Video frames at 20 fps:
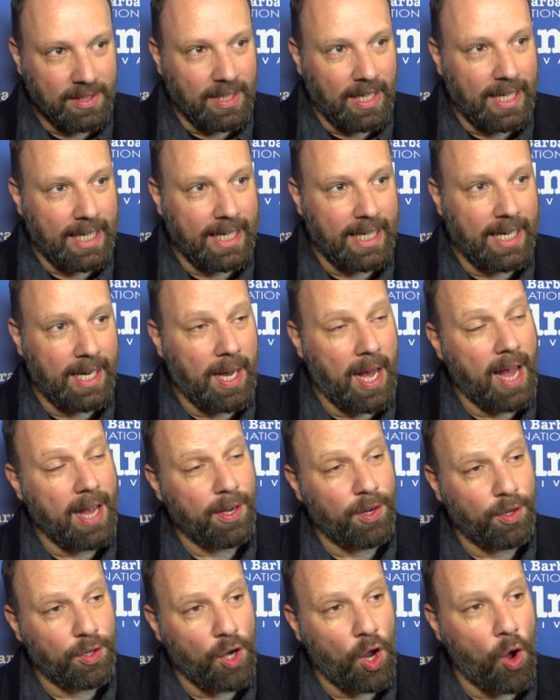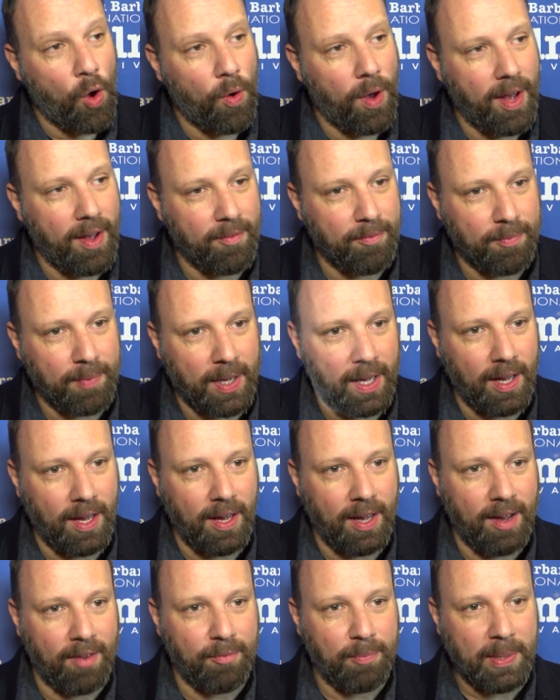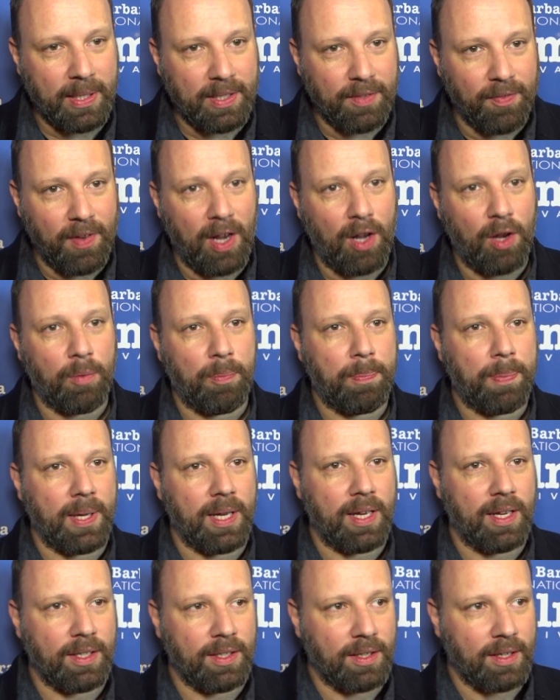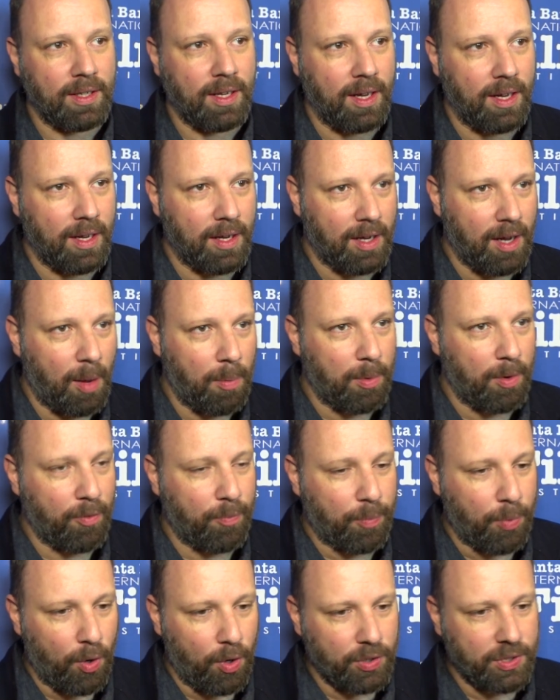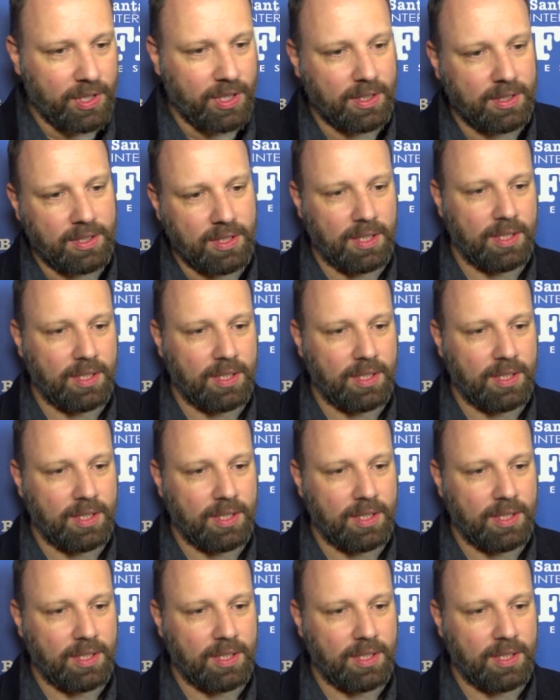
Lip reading: I don't know. I've been developing a couple of projects,